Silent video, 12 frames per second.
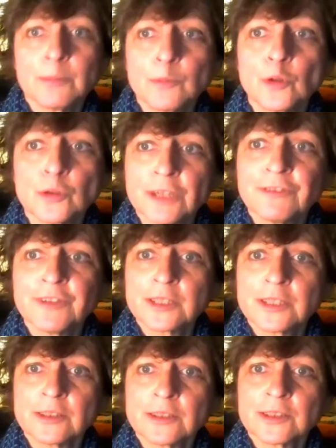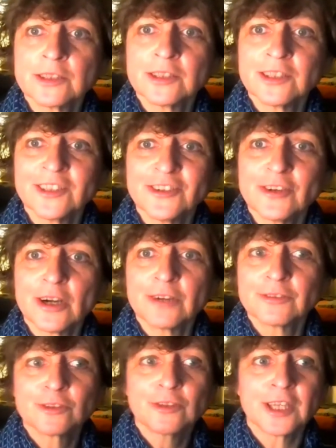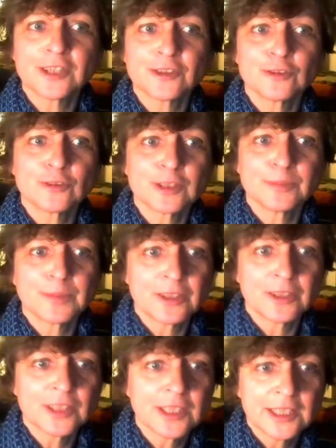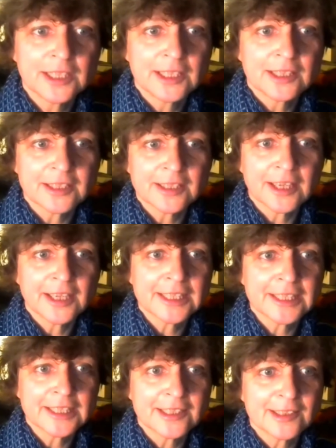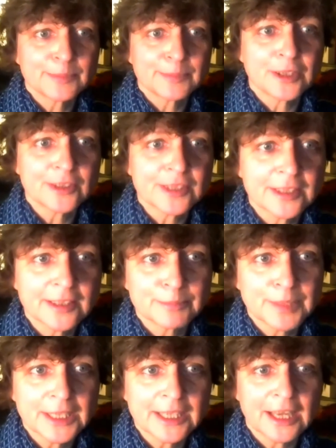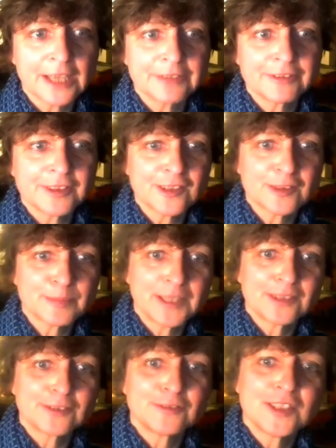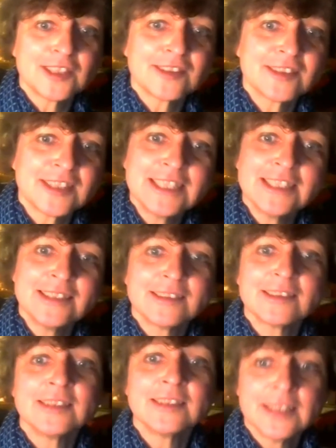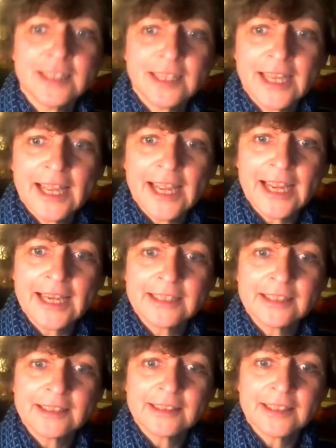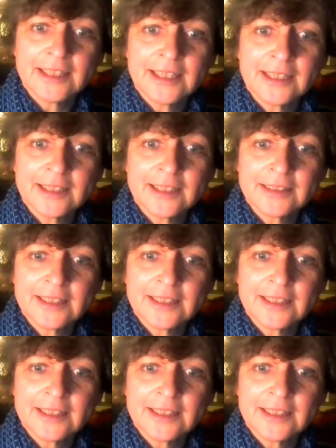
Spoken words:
more difficult. You know, after all, I talked about, the title is about being alive in the space of dis-ease. And I